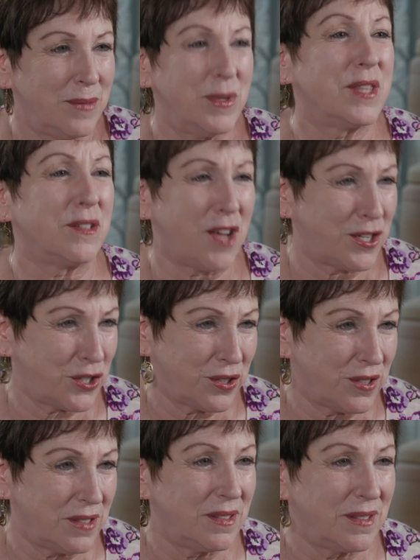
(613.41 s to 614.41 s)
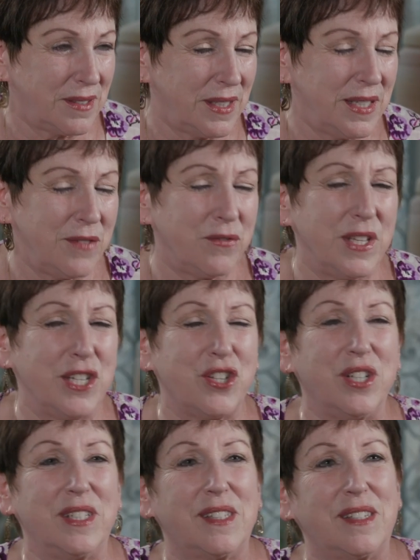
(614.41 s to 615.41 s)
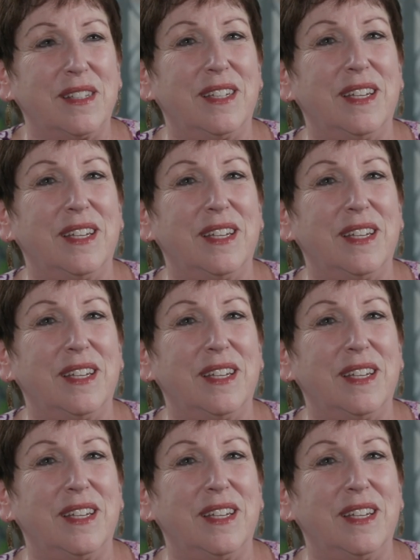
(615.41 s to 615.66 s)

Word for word: mythological inventions.